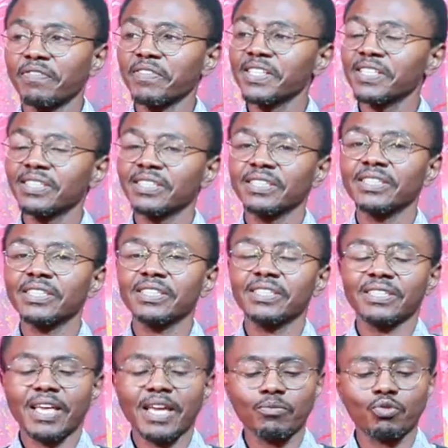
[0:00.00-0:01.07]
fleece in this
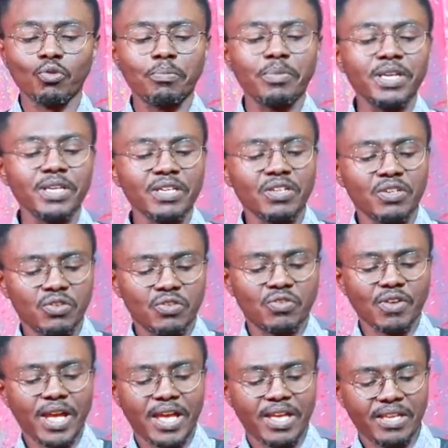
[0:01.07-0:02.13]
time to be
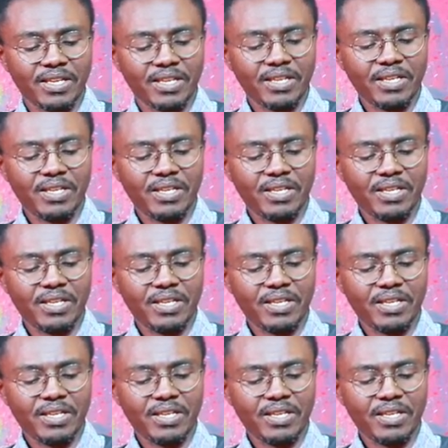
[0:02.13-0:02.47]
dry.